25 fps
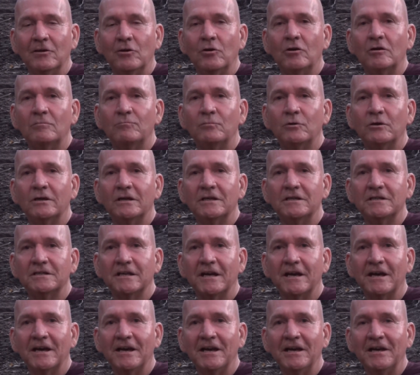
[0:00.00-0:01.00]
Lord Buddha
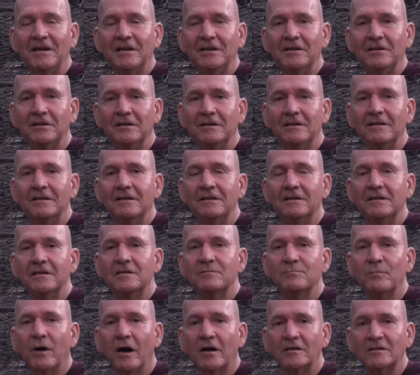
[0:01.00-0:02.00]
saying,
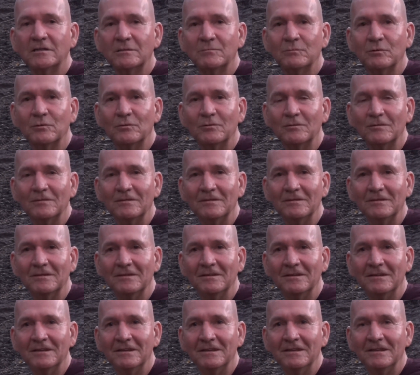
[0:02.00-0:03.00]
this is possible.
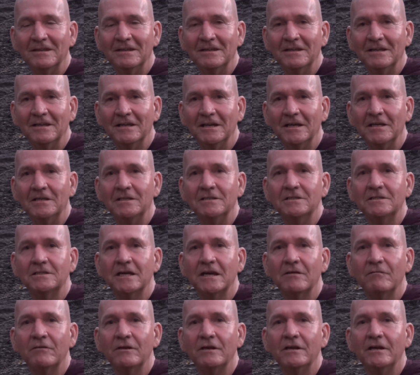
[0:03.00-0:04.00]
In
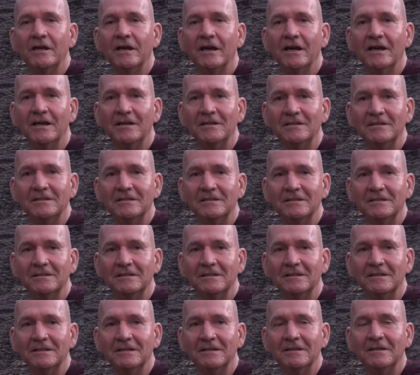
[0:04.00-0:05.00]
seven days,
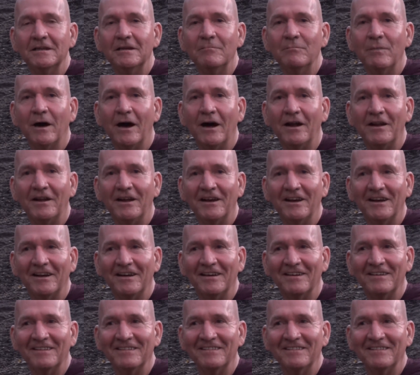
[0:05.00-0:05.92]
Nibbana.